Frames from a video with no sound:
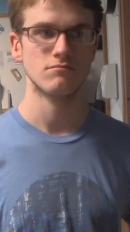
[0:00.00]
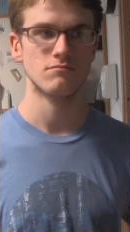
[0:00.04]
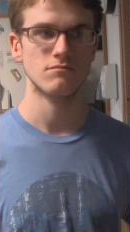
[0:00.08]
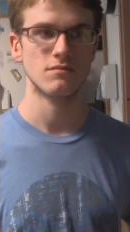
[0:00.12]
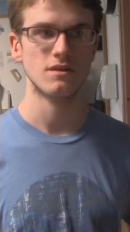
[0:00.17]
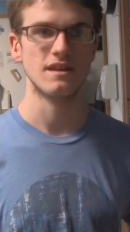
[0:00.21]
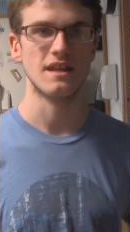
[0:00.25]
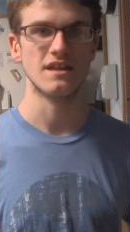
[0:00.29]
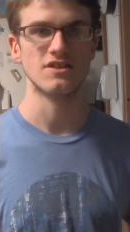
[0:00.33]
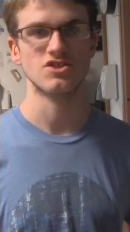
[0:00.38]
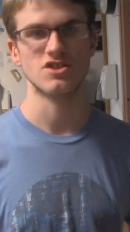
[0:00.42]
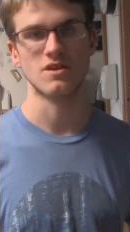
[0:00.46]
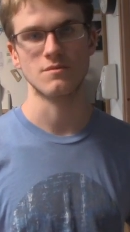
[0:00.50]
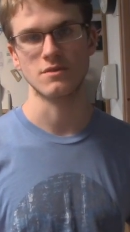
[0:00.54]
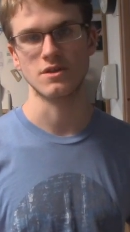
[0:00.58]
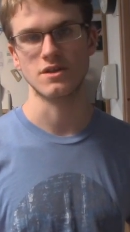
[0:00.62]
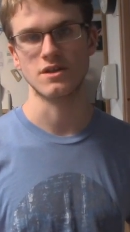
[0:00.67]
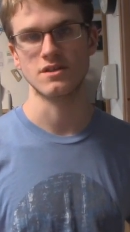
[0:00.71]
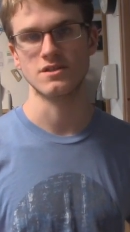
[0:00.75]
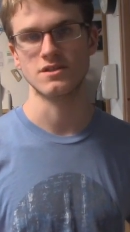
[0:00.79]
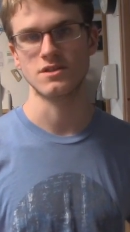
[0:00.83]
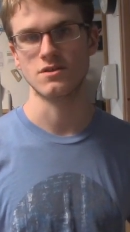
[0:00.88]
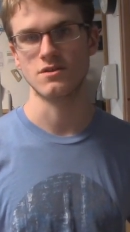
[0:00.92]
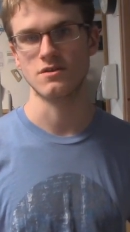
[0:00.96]
And that's generally
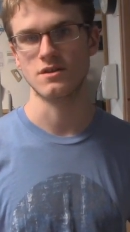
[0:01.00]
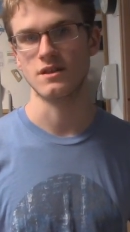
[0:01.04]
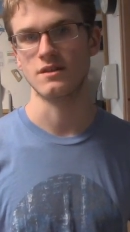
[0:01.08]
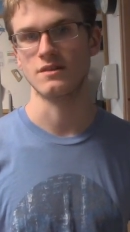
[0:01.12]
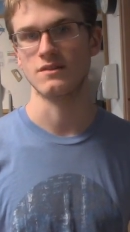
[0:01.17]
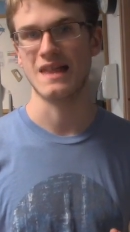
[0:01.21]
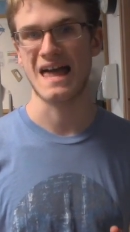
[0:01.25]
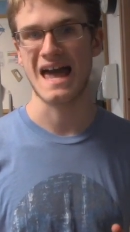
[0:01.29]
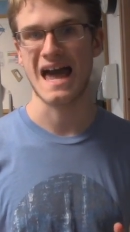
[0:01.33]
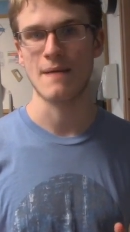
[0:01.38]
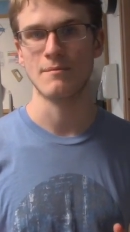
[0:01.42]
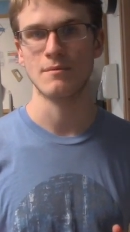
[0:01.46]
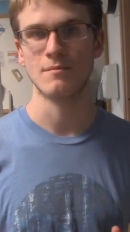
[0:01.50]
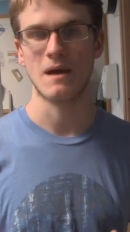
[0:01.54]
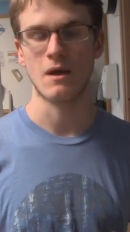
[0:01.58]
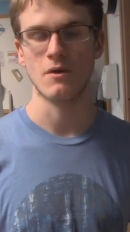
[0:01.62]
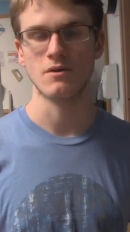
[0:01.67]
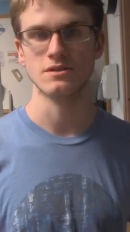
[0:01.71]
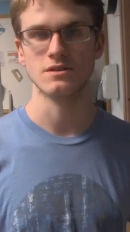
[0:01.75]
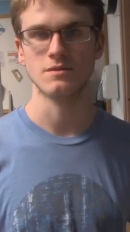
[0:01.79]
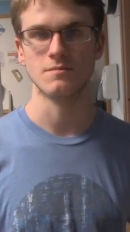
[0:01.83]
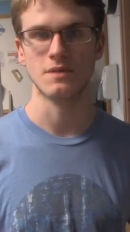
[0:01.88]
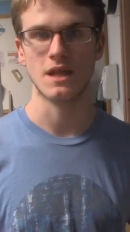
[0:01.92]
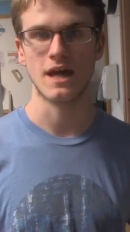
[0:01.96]
considered a lab power
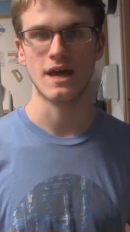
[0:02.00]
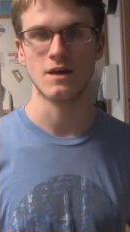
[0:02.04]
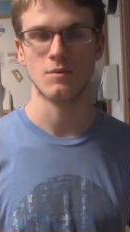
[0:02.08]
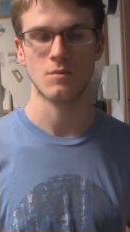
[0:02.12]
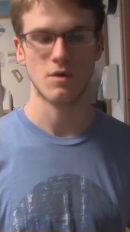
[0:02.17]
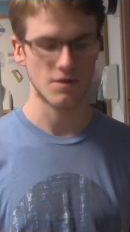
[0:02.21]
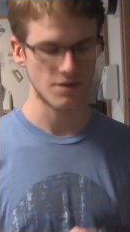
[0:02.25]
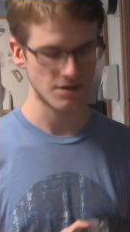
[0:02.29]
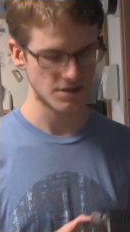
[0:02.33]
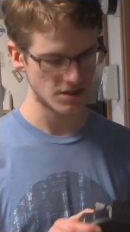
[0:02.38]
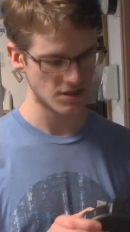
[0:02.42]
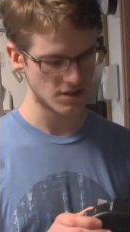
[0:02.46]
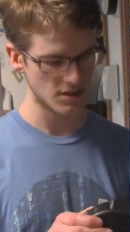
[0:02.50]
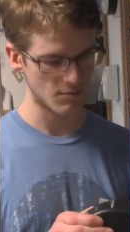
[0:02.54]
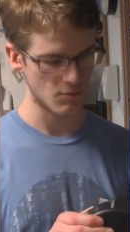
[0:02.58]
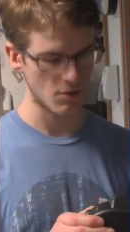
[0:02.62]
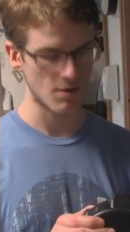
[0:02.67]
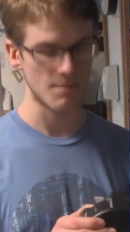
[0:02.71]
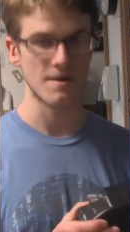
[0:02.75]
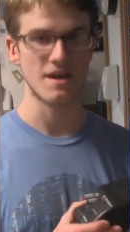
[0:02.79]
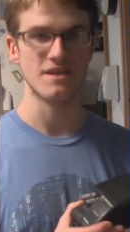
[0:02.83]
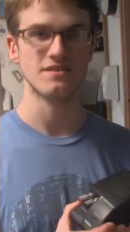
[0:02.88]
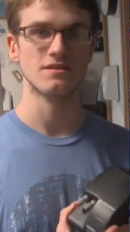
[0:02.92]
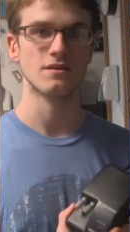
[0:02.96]
supply, while this is a more
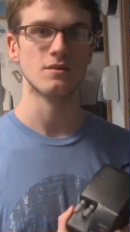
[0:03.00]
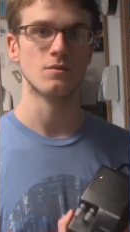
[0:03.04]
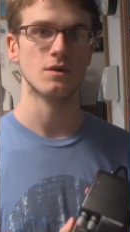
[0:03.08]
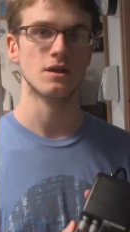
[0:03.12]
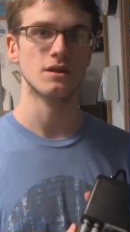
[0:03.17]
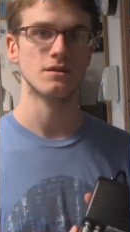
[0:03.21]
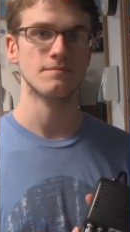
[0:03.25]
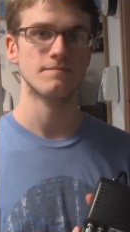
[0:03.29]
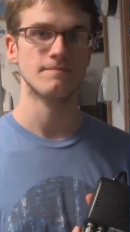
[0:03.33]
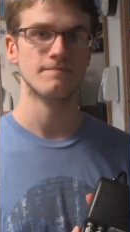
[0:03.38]
basic one.